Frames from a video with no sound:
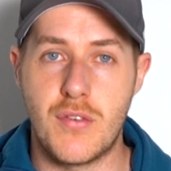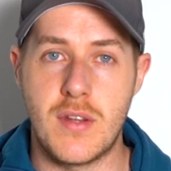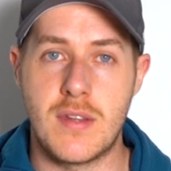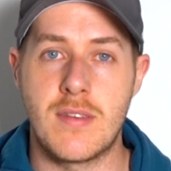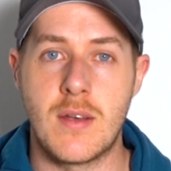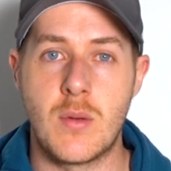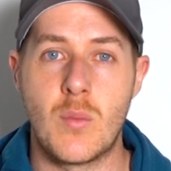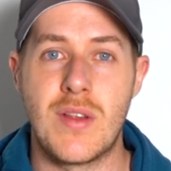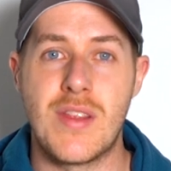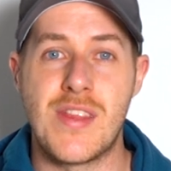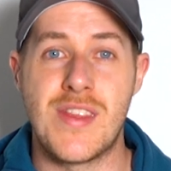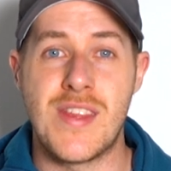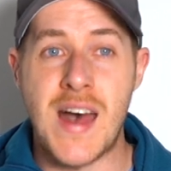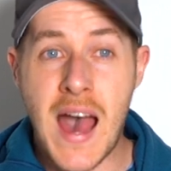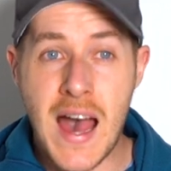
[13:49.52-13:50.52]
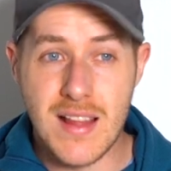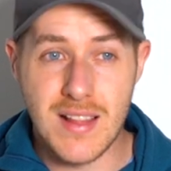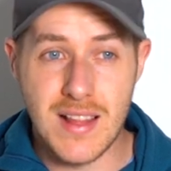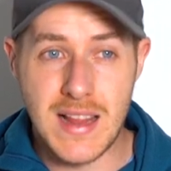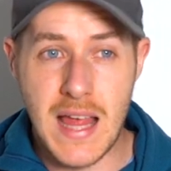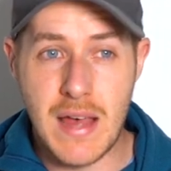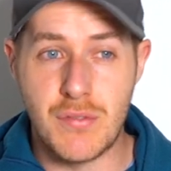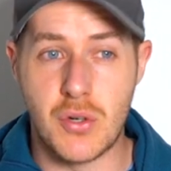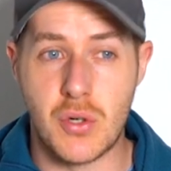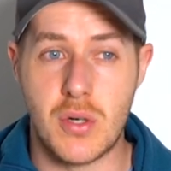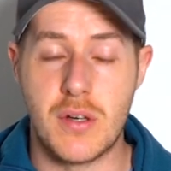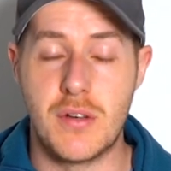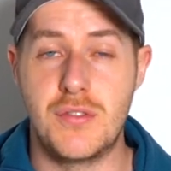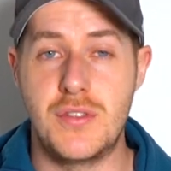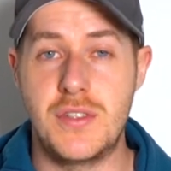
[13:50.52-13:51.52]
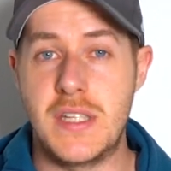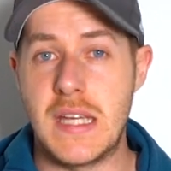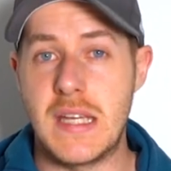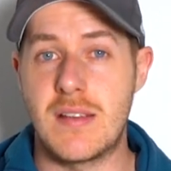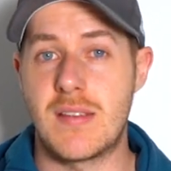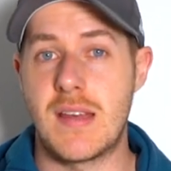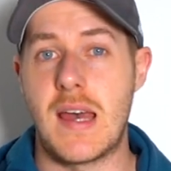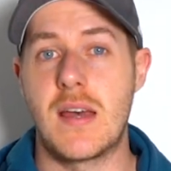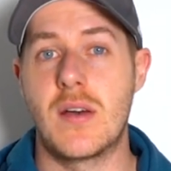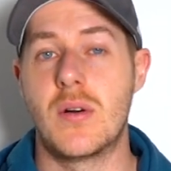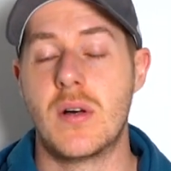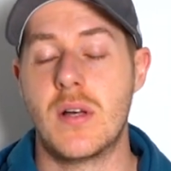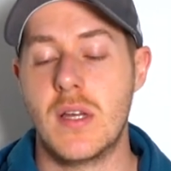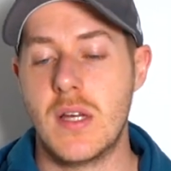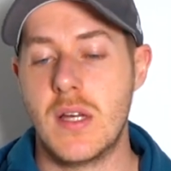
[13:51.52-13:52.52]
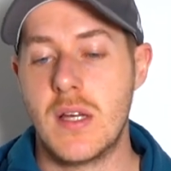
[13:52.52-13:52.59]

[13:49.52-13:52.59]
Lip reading: fitting with that level of detail.